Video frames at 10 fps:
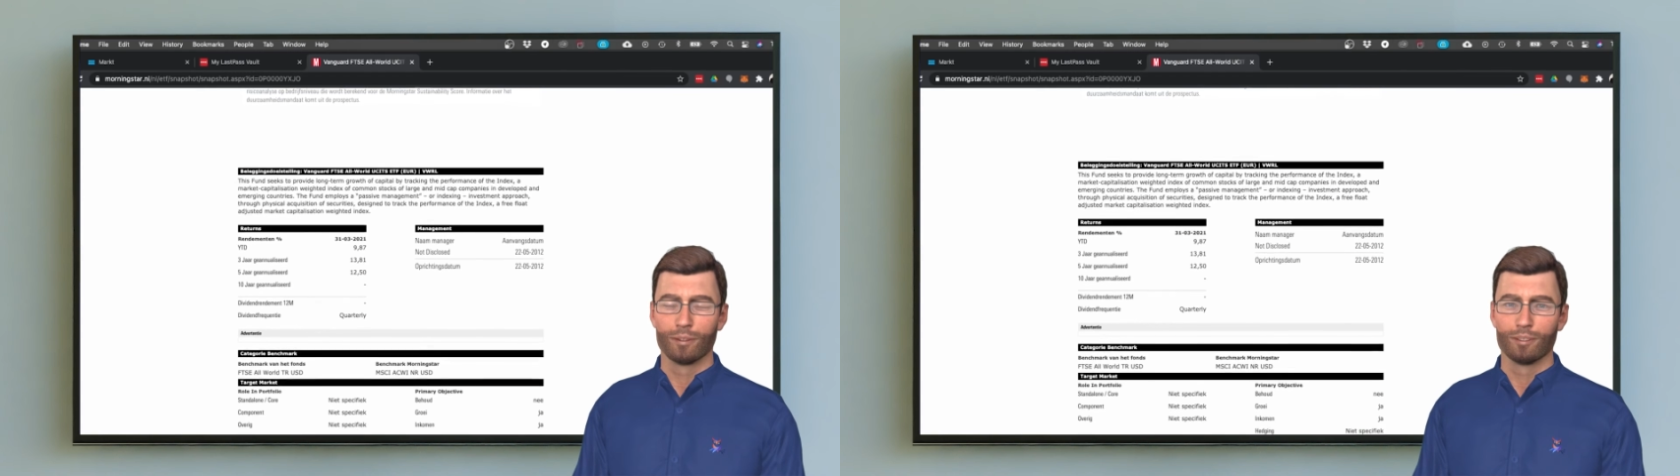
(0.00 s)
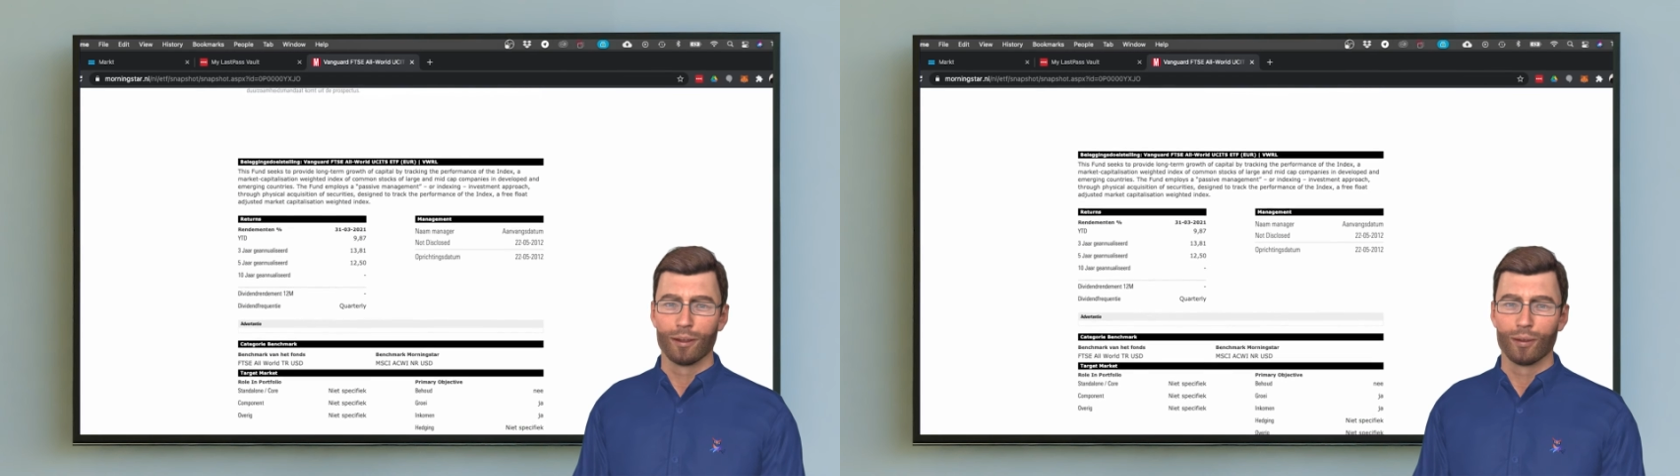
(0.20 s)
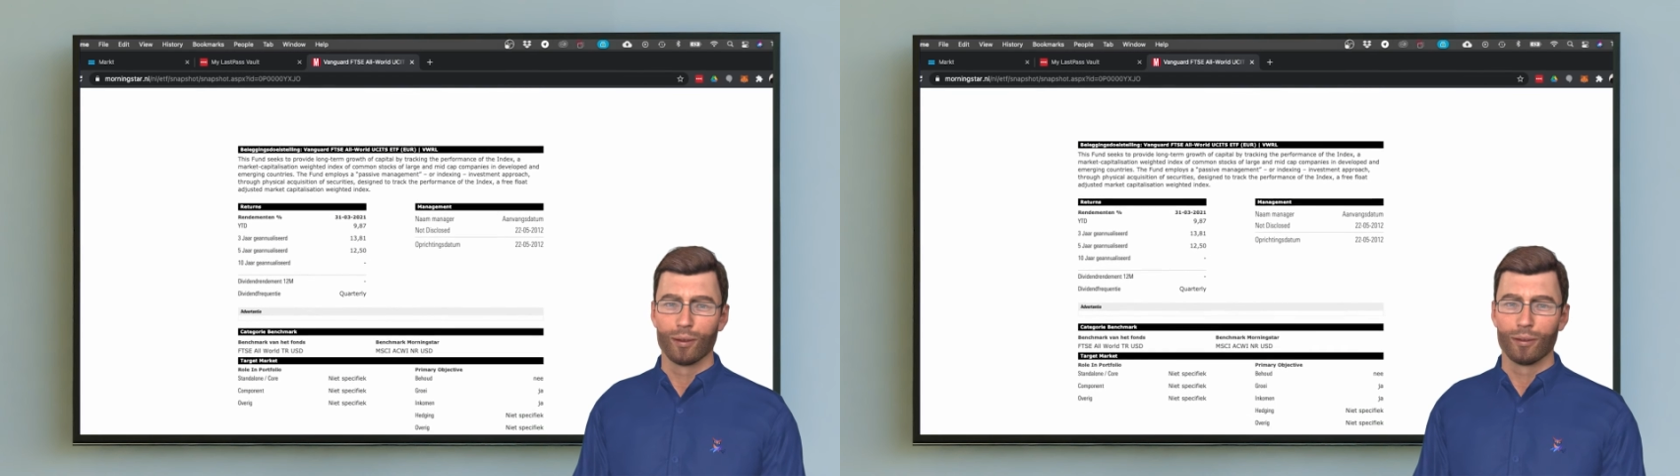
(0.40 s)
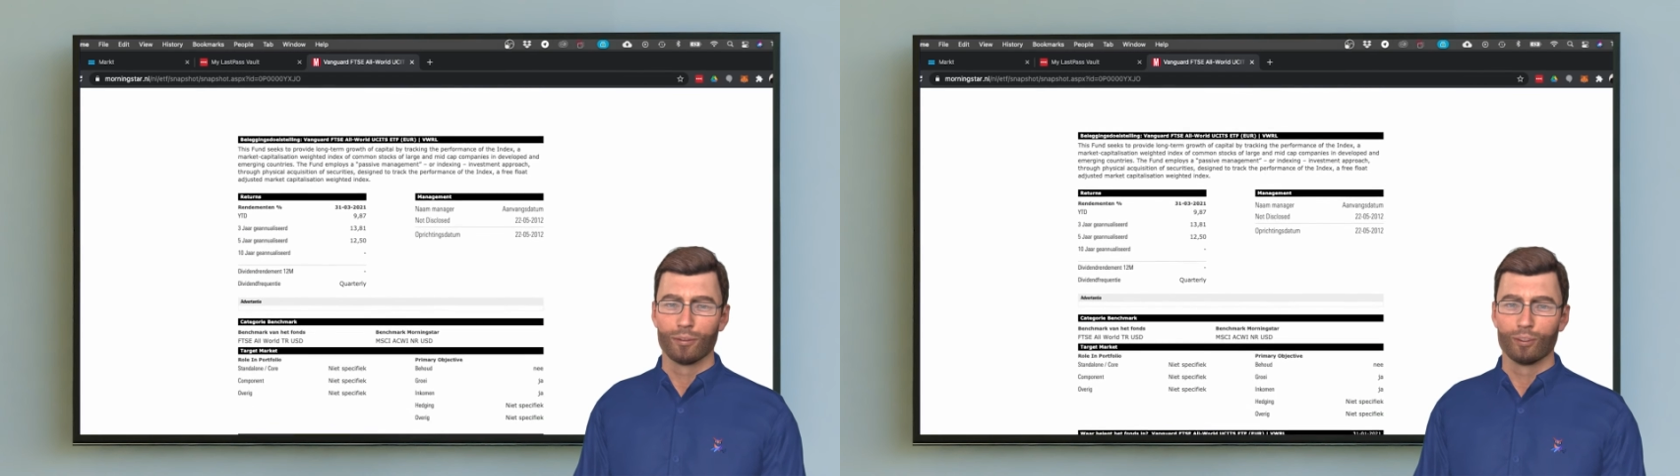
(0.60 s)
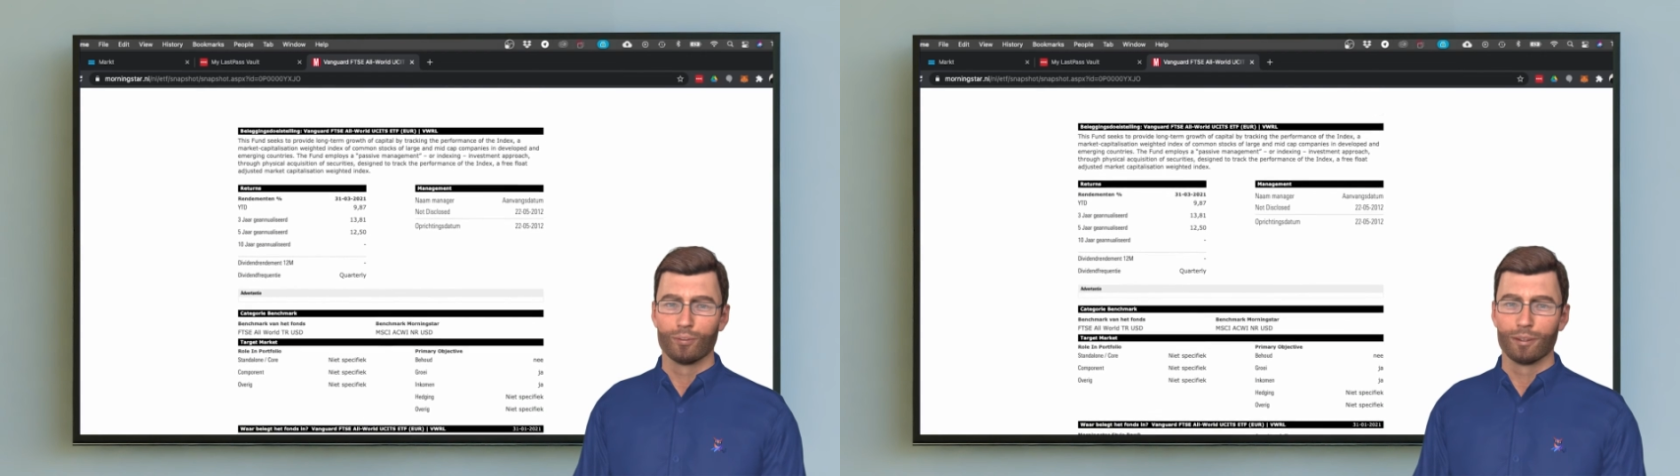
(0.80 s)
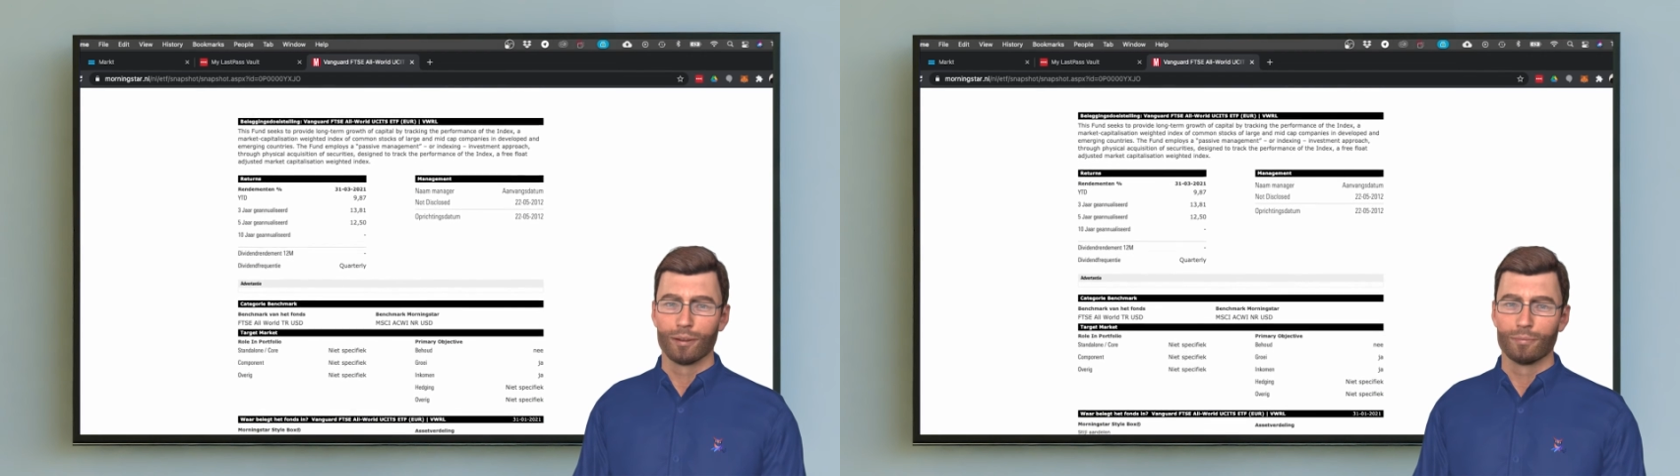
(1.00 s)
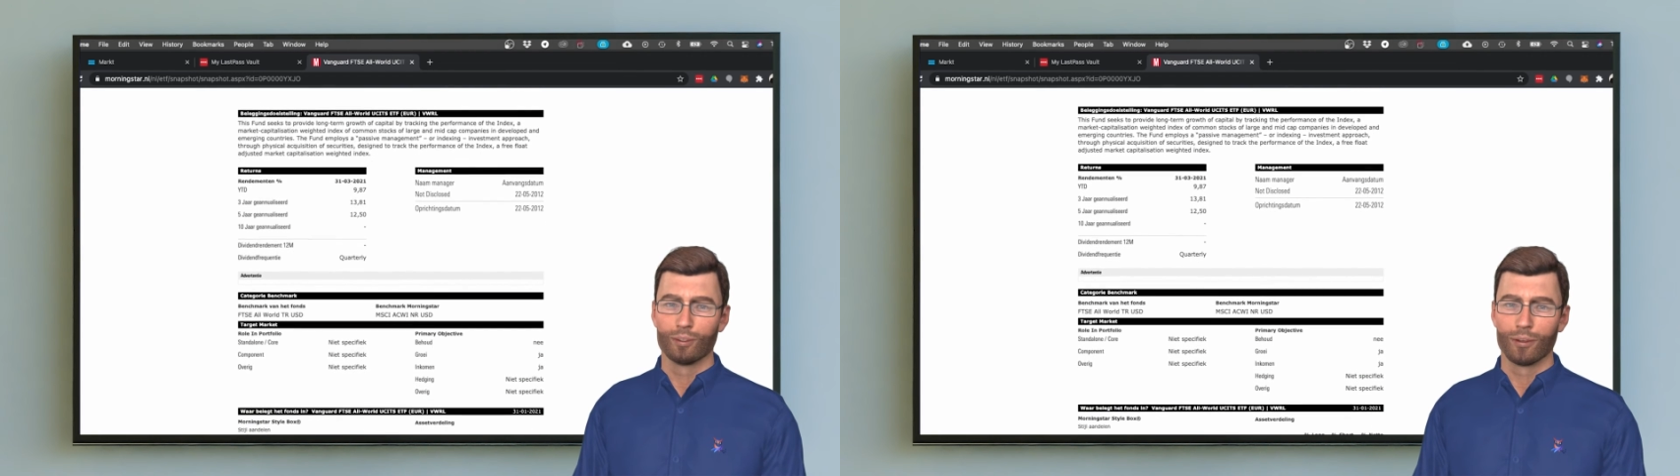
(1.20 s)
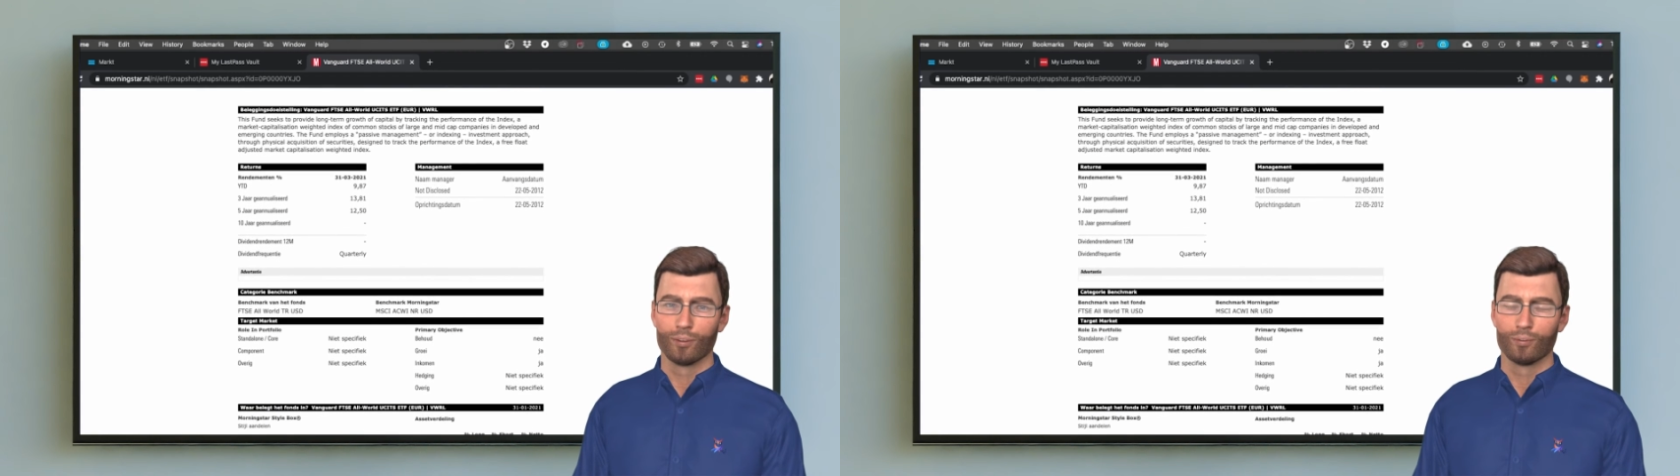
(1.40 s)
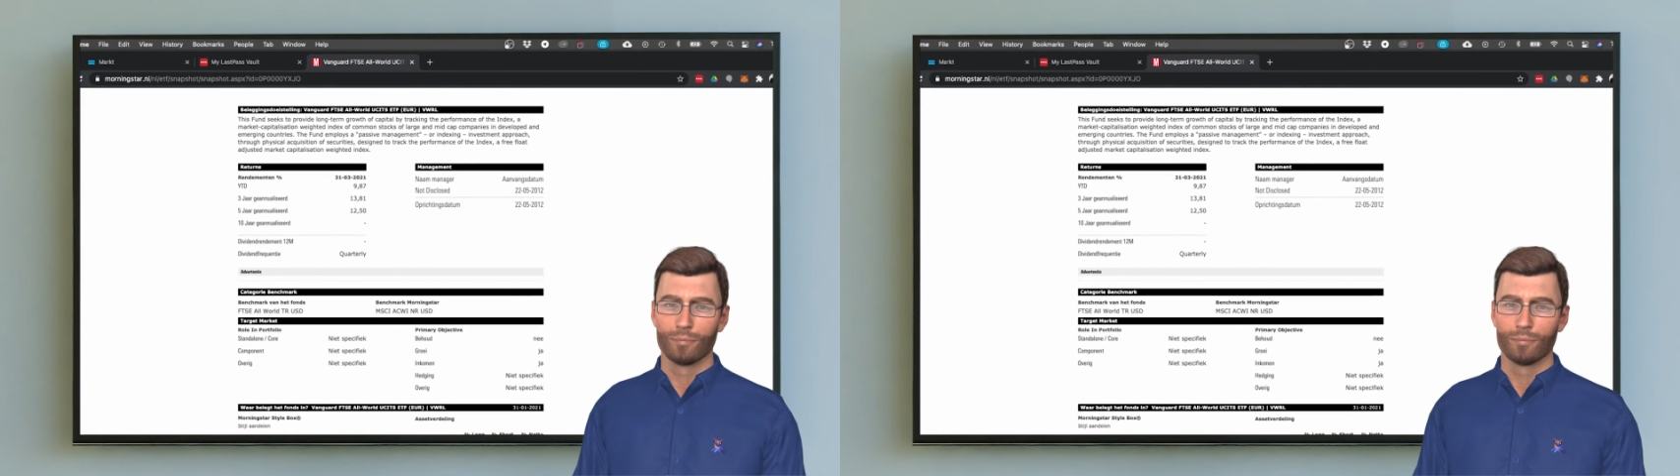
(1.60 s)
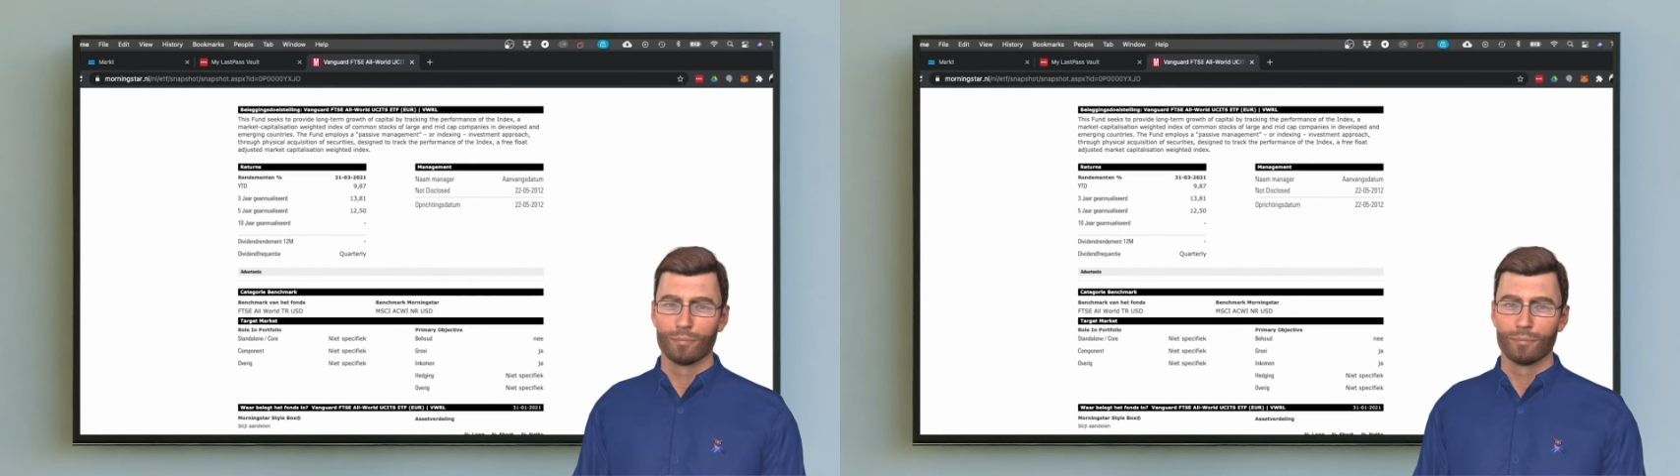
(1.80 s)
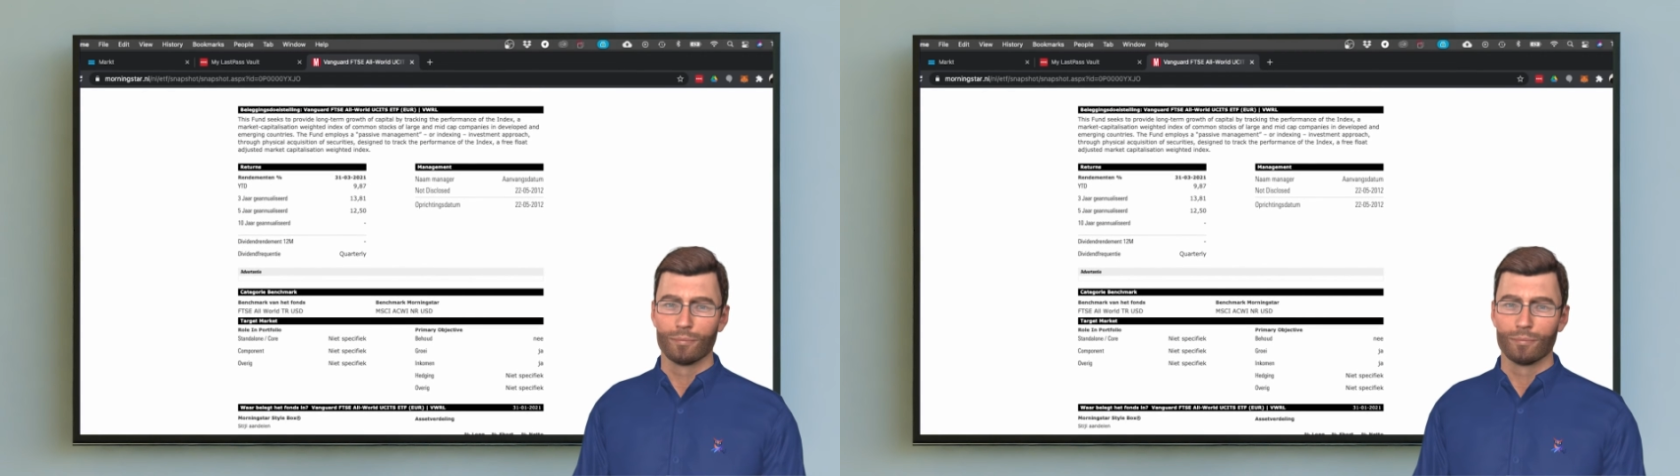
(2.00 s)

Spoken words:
is no guarantee of future results.